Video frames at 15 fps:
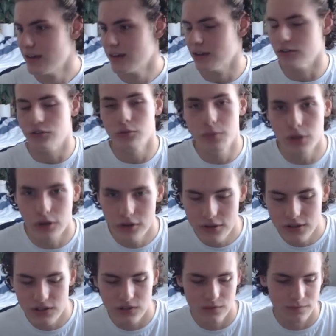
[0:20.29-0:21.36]
And to be
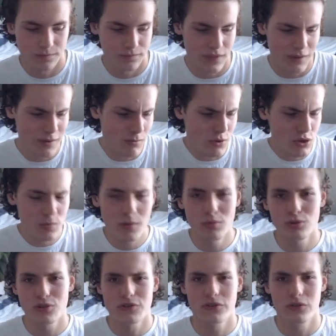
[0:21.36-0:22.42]
honest, I mean, most people
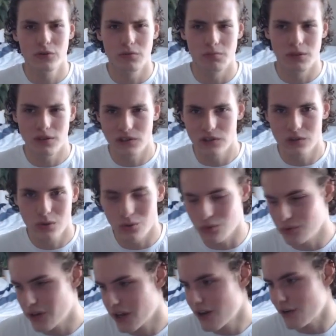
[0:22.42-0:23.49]
just do it because it's cool.
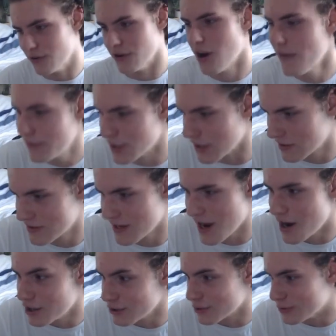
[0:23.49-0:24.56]
Like, I don't know, I think it's
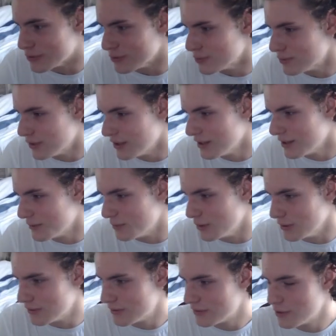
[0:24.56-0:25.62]
kind of cool.
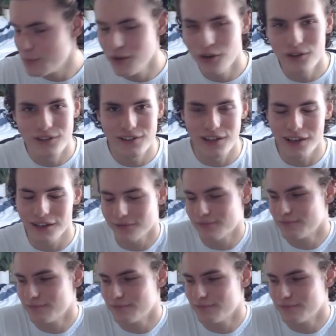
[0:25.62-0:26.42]
But to be honest, like,